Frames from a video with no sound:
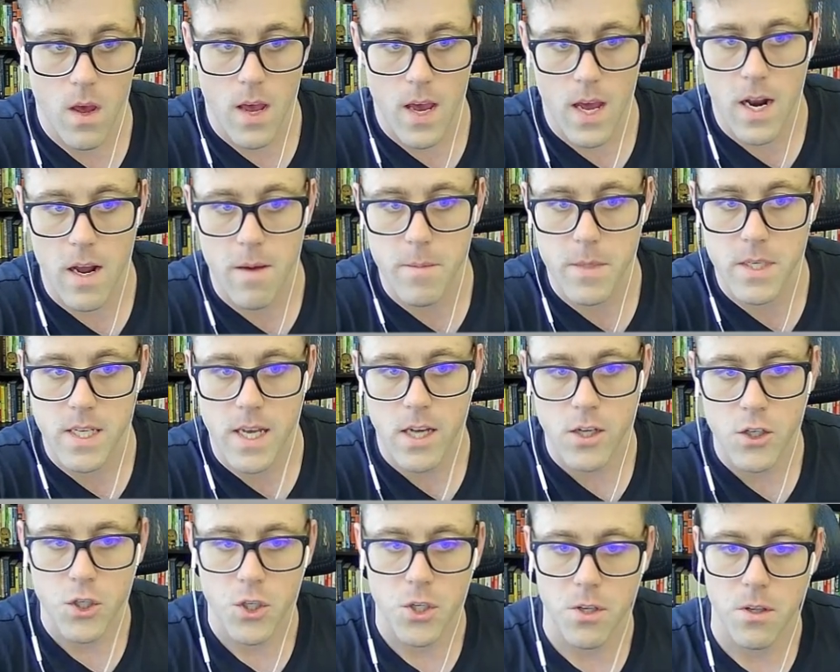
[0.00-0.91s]
And I'm
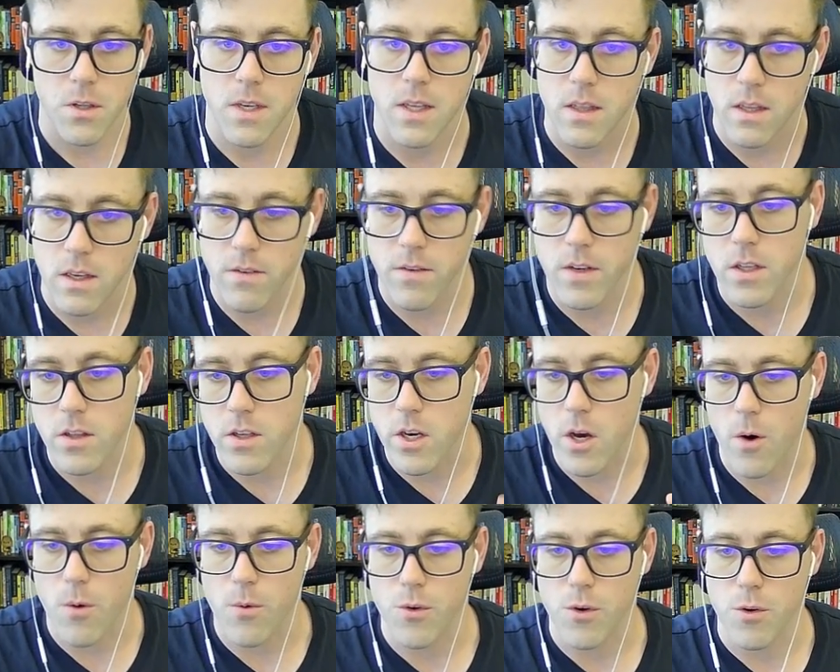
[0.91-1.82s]
intentionally leaving the
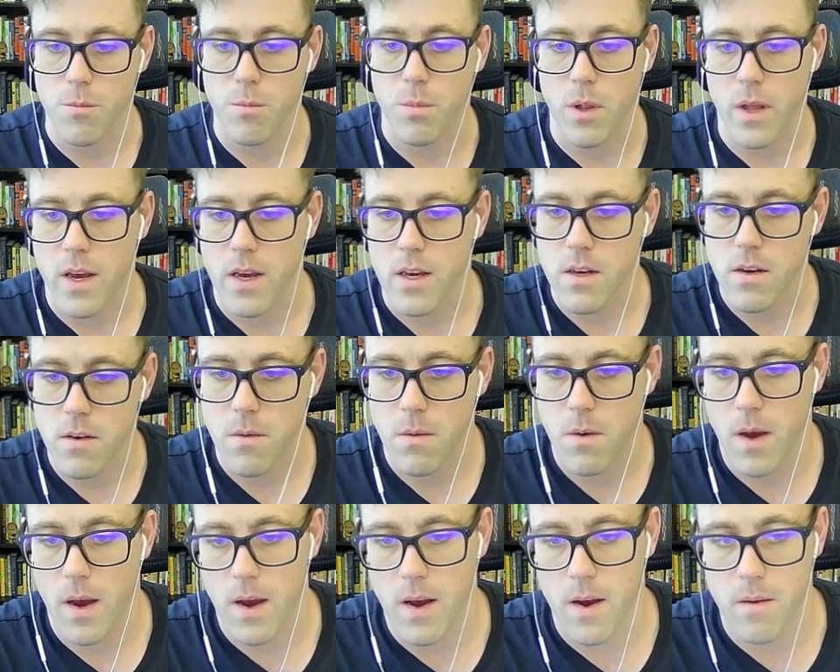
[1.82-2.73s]
owner blank
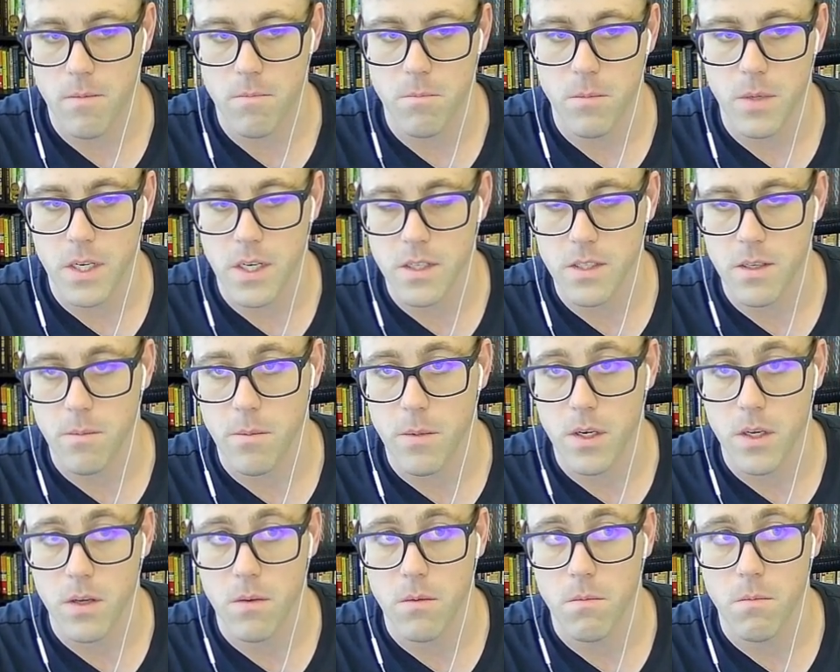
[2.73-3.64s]
um, because I'm
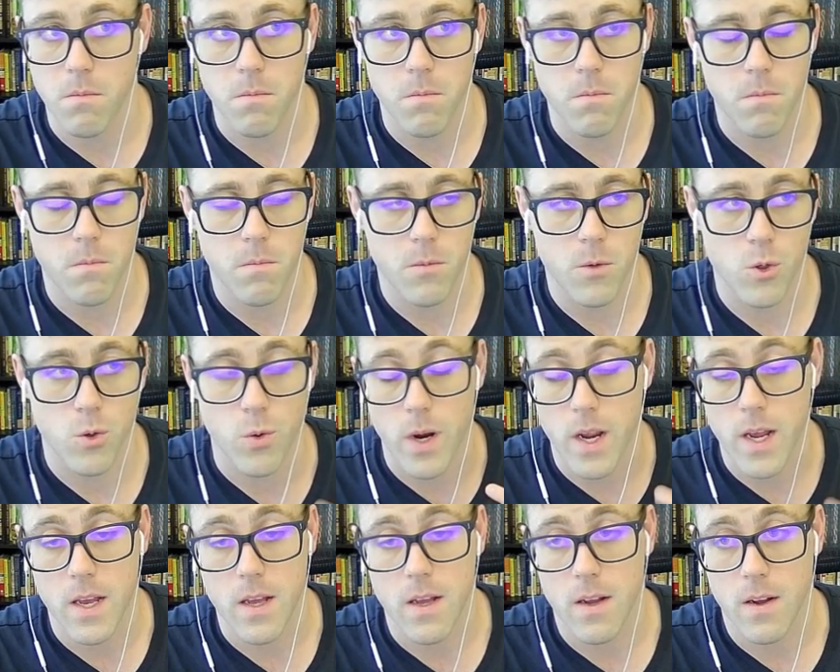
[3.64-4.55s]
going to
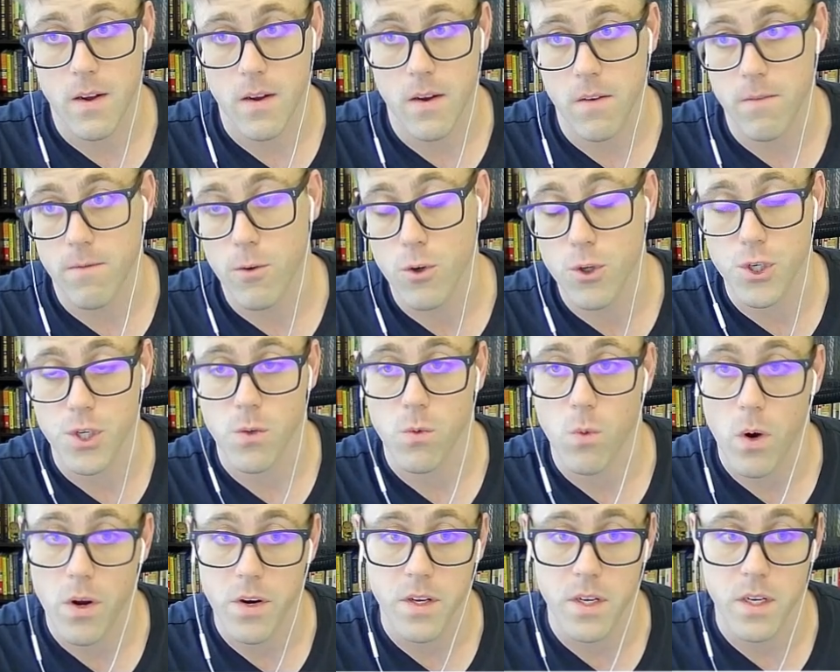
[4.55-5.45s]
create version
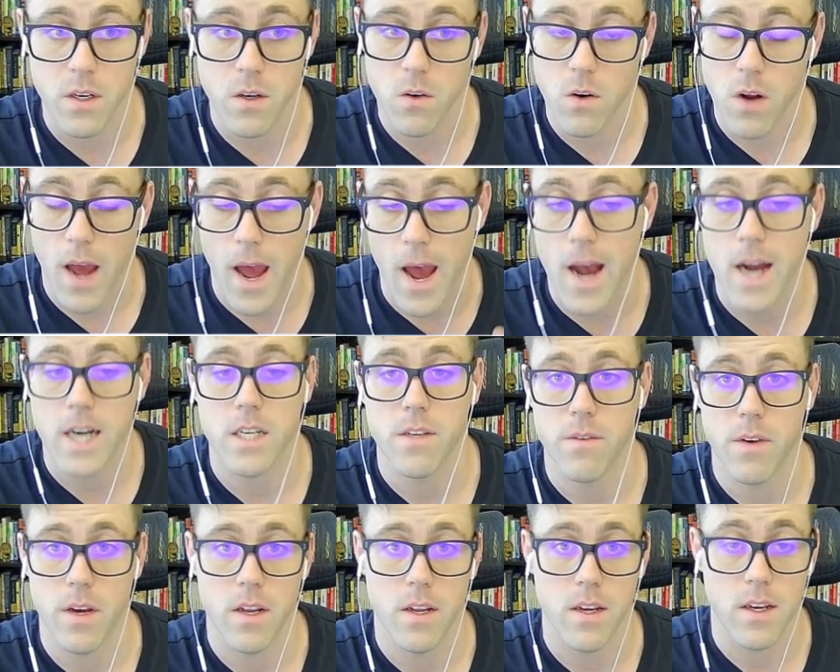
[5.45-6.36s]
one here,
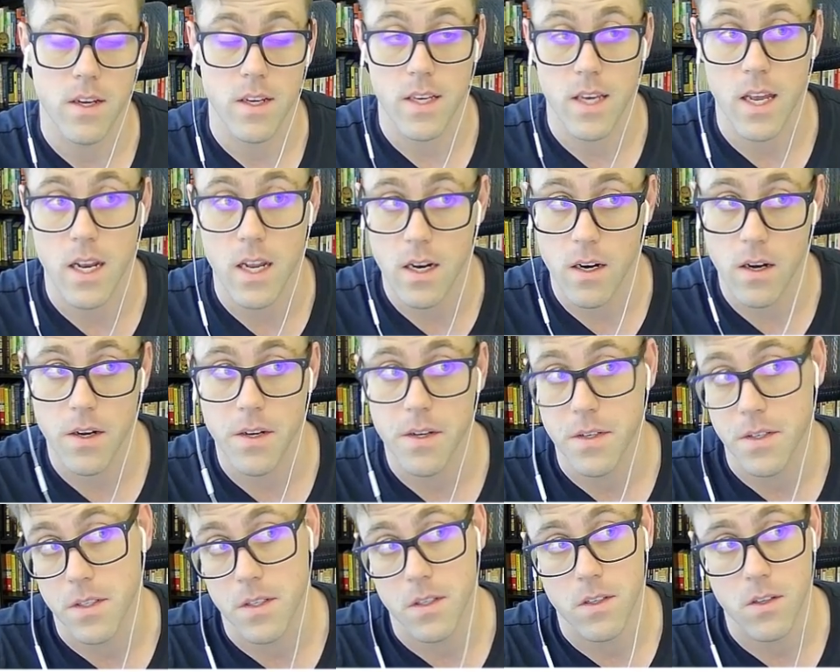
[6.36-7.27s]
activate it, get it
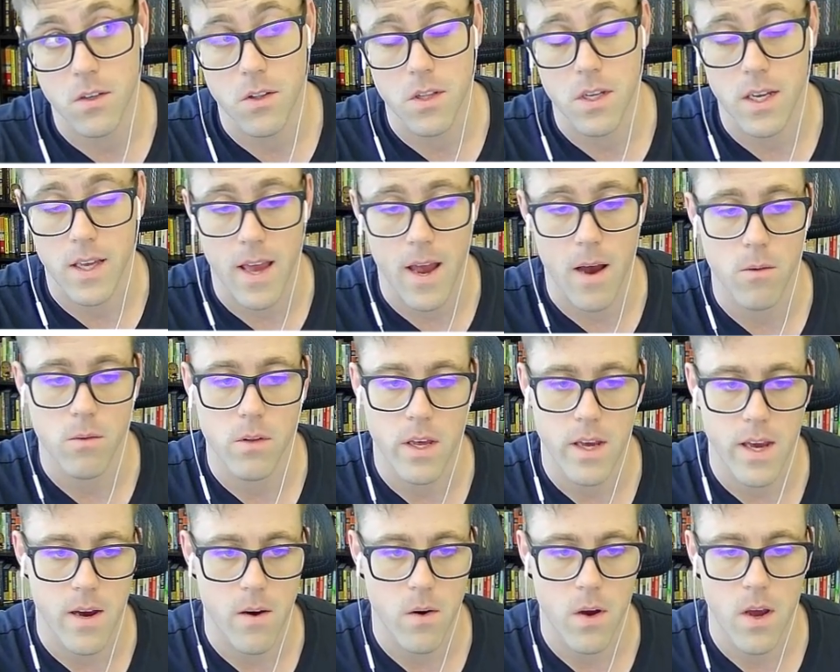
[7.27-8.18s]
on to the account
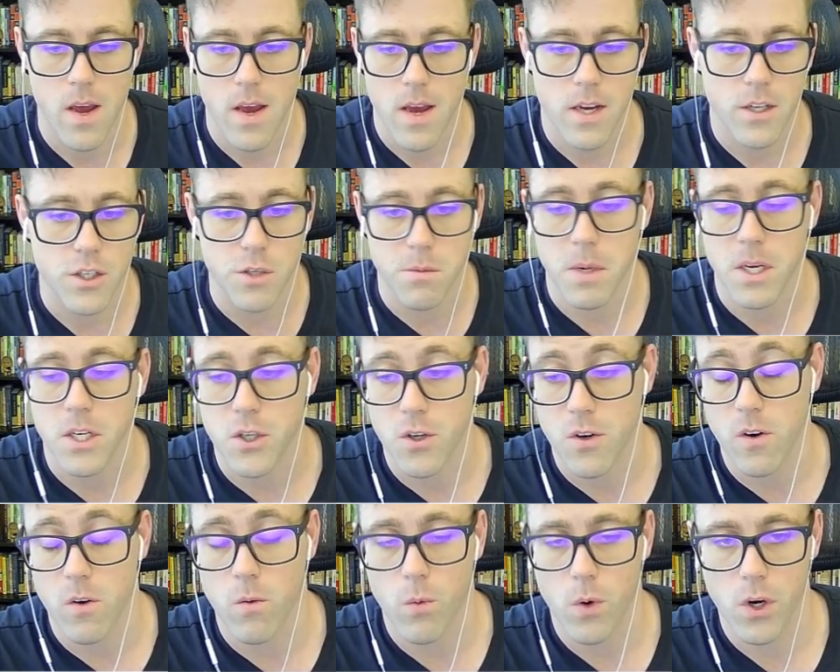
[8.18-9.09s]
layout. Just make
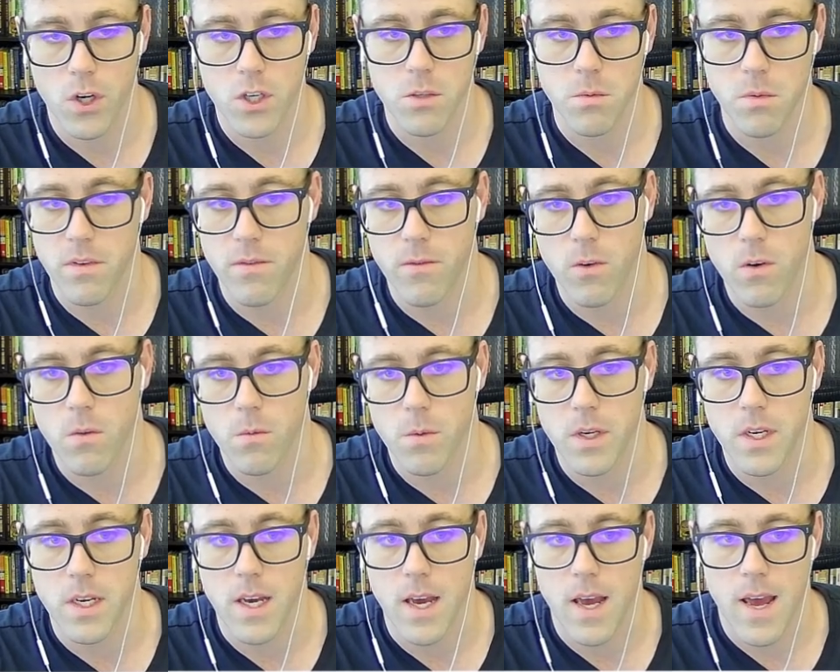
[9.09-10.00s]
sure it works before
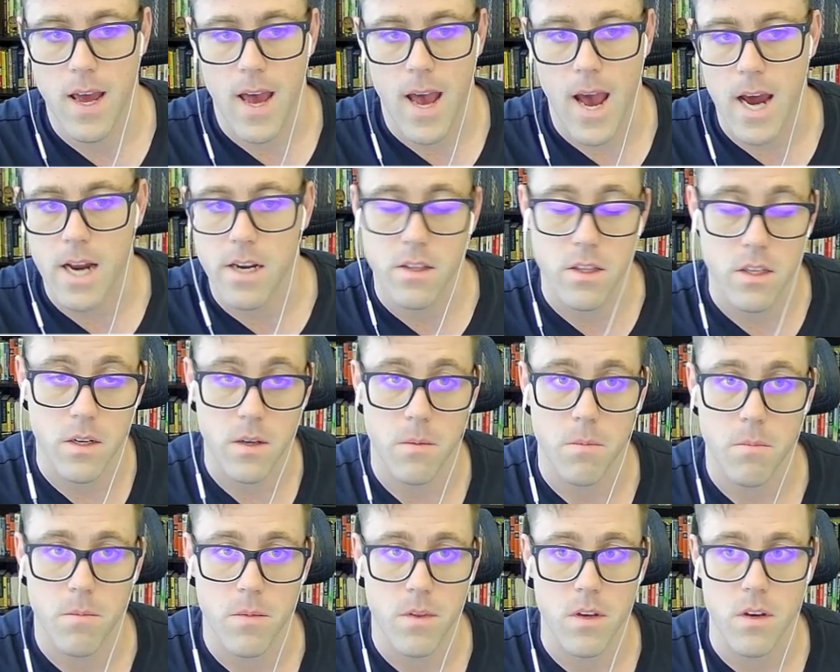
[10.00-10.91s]
we add in
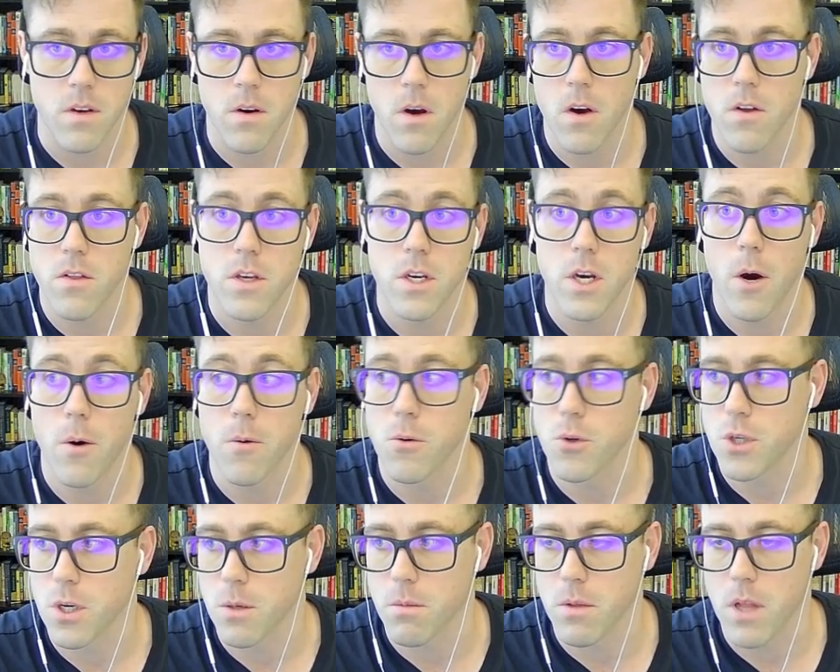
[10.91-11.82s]
the, the, the
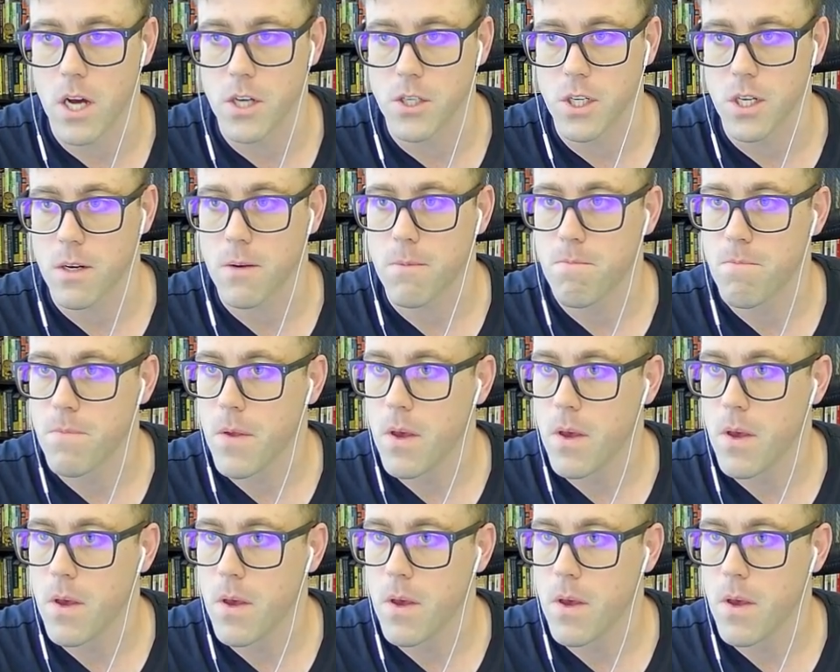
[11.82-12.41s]
ownership logic.